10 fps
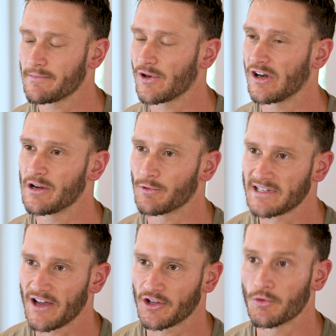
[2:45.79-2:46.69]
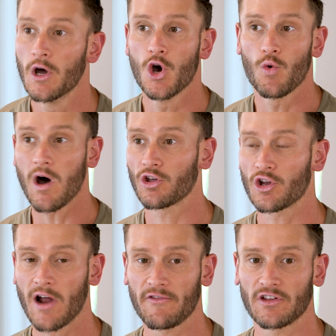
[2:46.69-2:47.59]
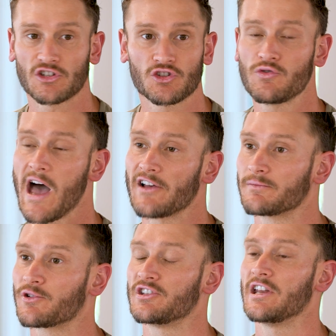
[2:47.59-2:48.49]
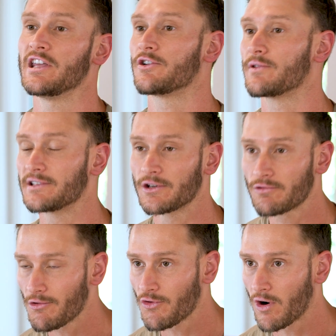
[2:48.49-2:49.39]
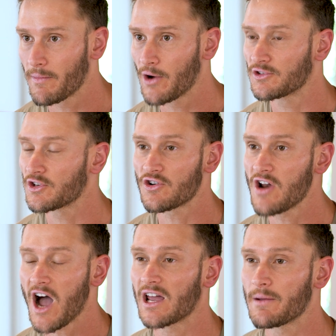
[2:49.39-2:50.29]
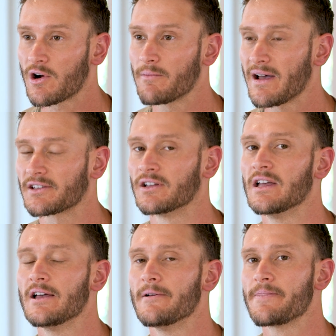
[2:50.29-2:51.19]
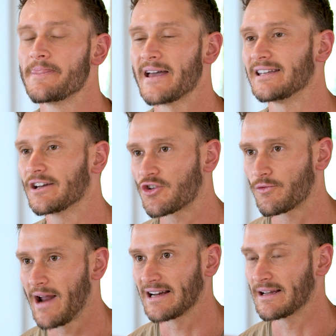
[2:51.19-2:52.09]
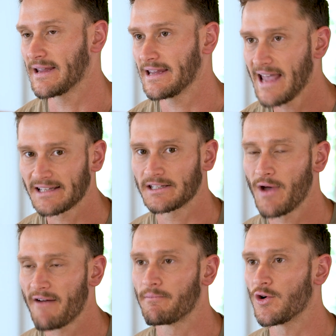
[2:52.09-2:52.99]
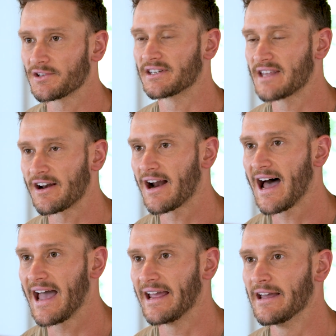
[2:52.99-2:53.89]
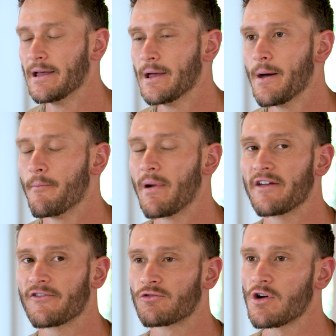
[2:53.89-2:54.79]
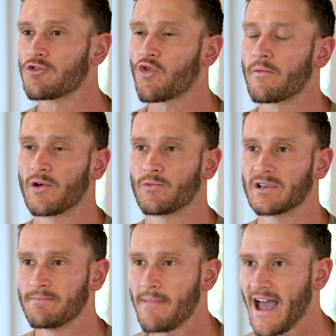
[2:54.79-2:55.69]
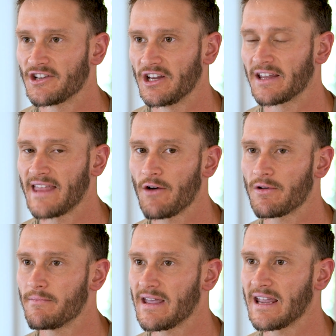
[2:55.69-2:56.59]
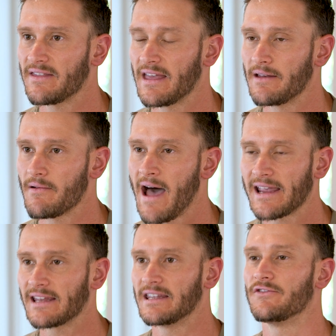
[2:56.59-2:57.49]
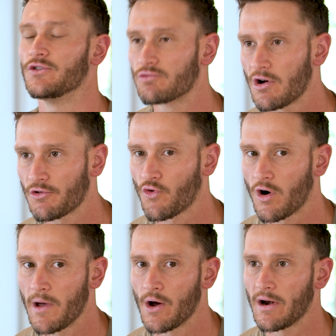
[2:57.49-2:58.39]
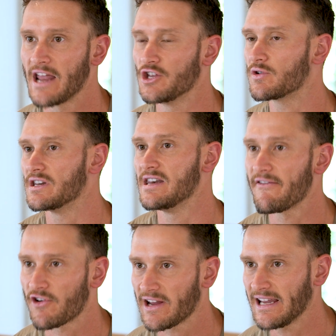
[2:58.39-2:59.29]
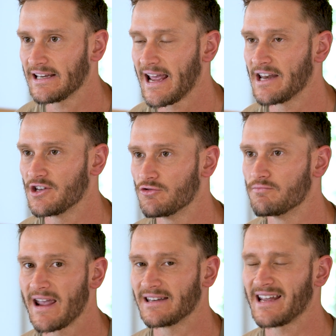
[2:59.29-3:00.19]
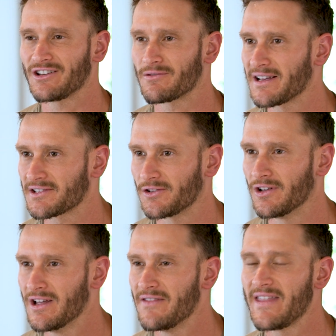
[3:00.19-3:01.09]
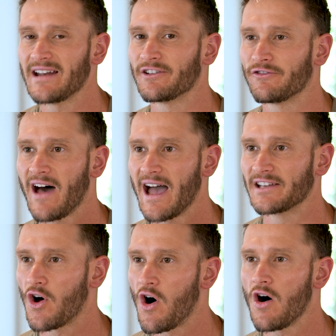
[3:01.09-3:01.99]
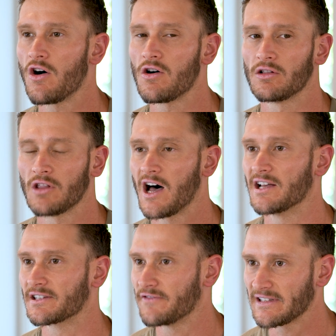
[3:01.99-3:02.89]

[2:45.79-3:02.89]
community will tell you, well, you're having this two thousand percent increase in growth hormone, so you're not gonna burn muscle. That's incorrect. I mean, yes, you have pulses that are high, but if growth hormone was magic, that would mean that I could give you growth hormone and you could never eat and you'd maintain your muscle. That defies all laws of